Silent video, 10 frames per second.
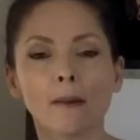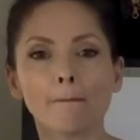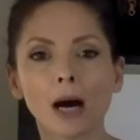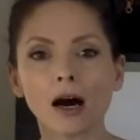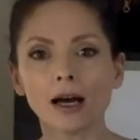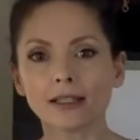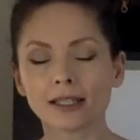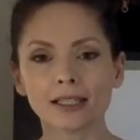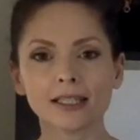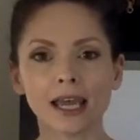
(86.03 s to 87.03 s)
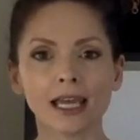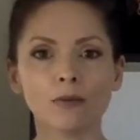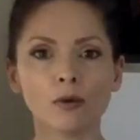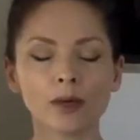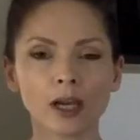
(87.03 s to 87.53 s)
But today
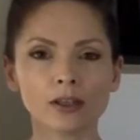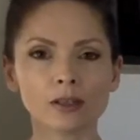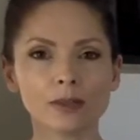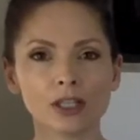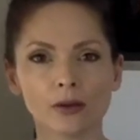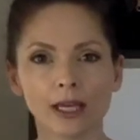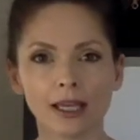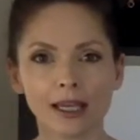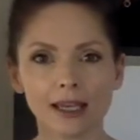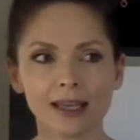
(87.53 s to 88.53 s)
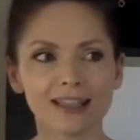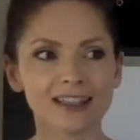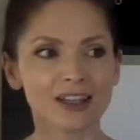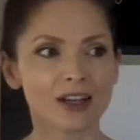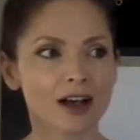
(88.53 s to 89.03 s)
what we're going to be doing is
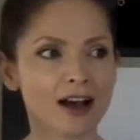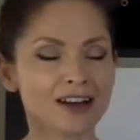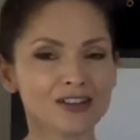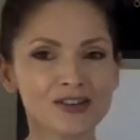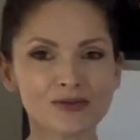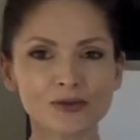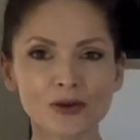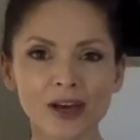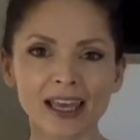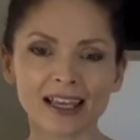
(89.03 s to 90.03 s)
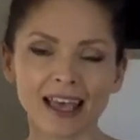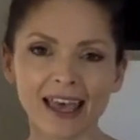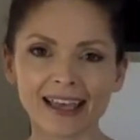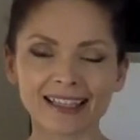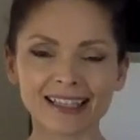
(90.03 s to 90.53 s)
drawing
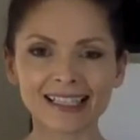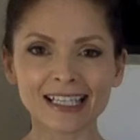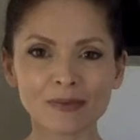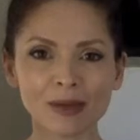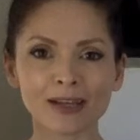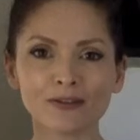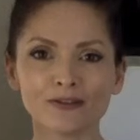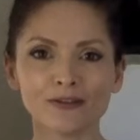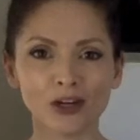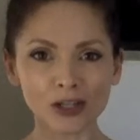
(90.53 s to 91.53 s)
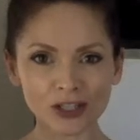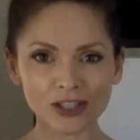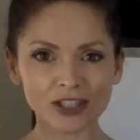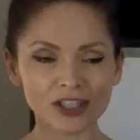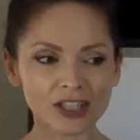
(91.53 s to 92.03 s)
a sleeping
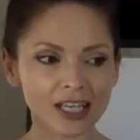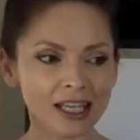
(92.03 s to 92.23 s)
fox